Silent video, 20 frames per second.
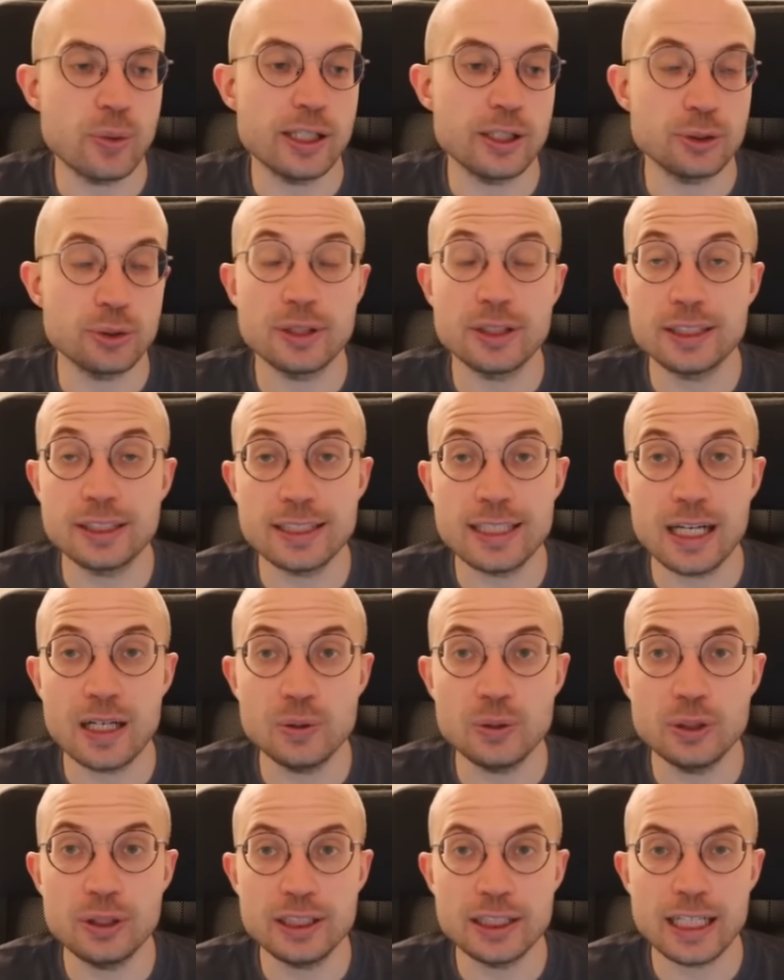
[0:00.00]
So this is how
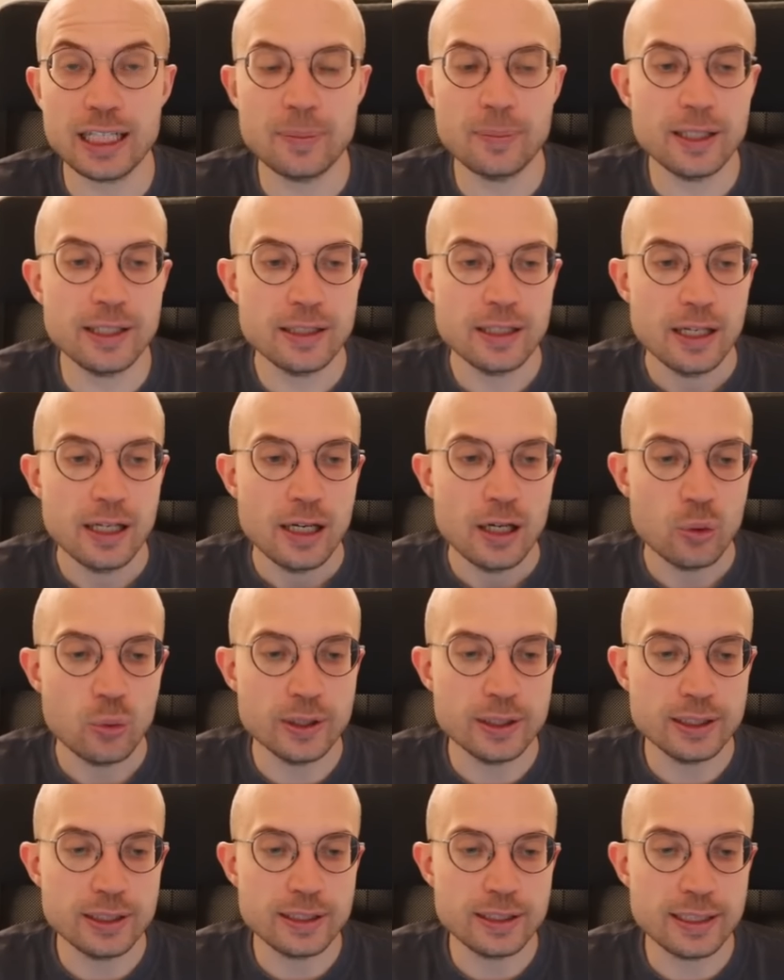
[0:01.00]
you checkmate
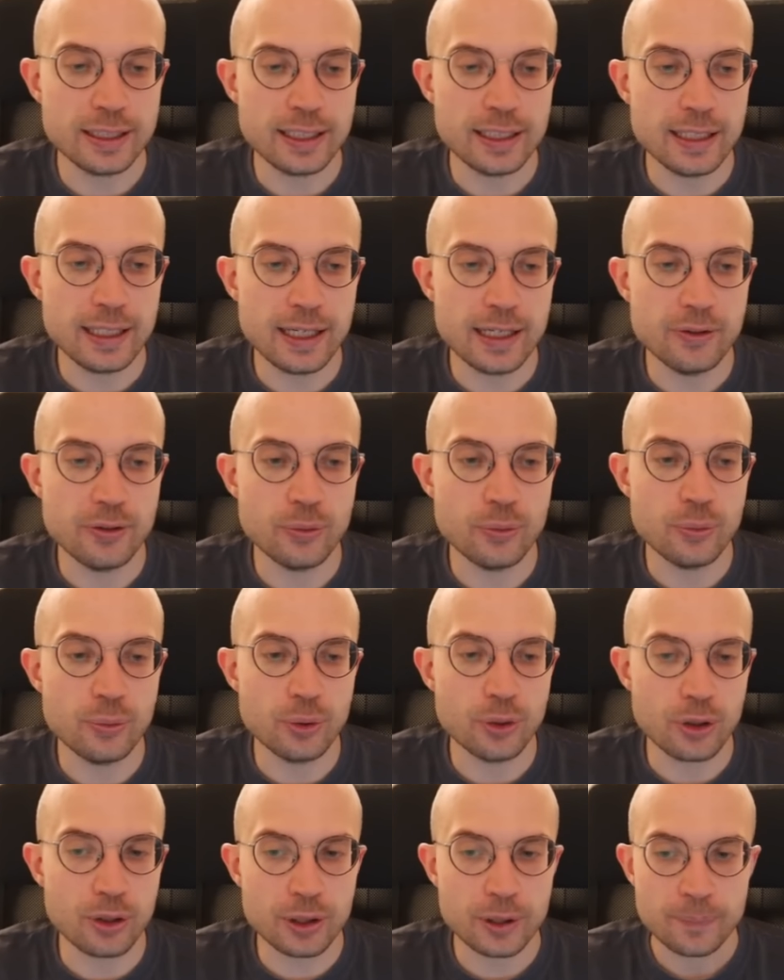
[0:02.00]
with king and
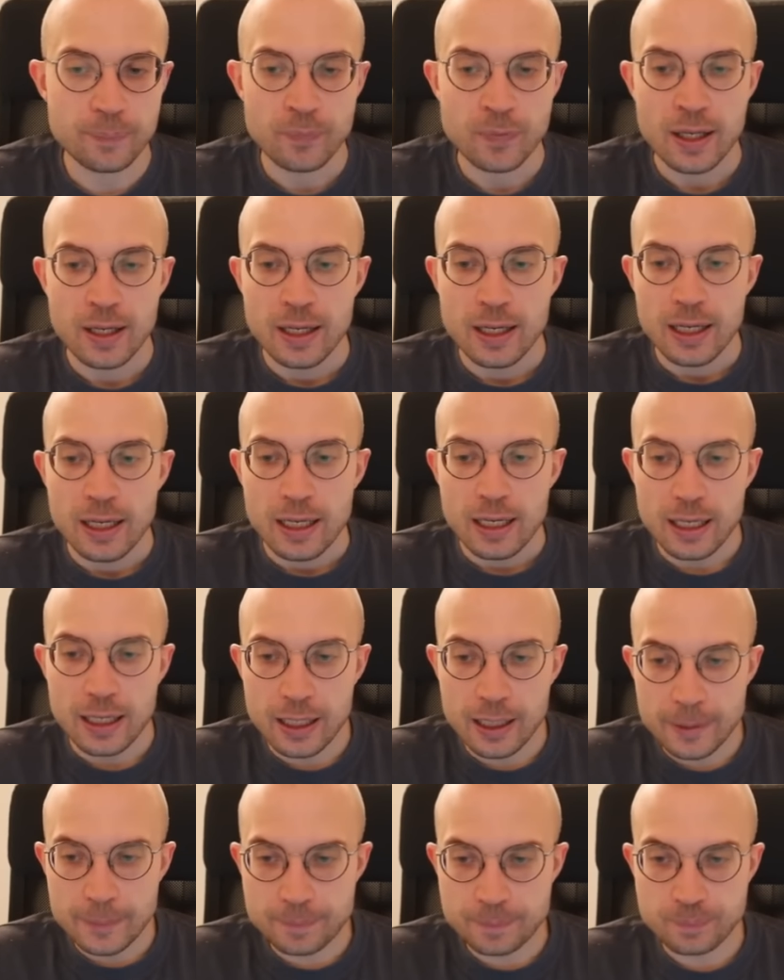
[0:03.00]
rook.
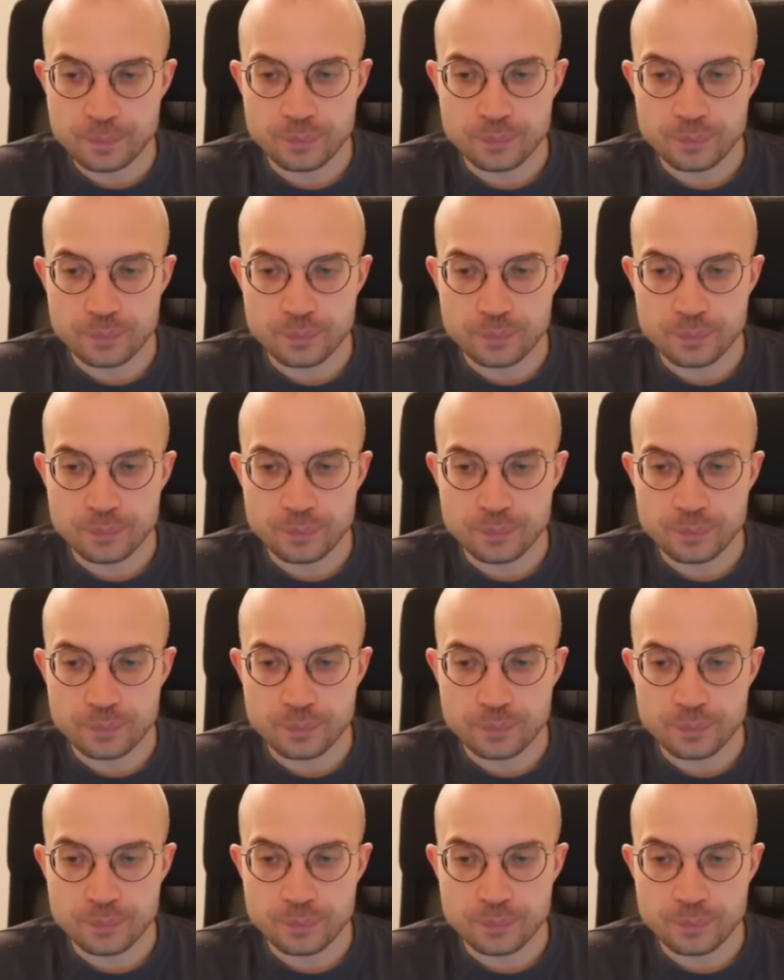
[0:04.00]
A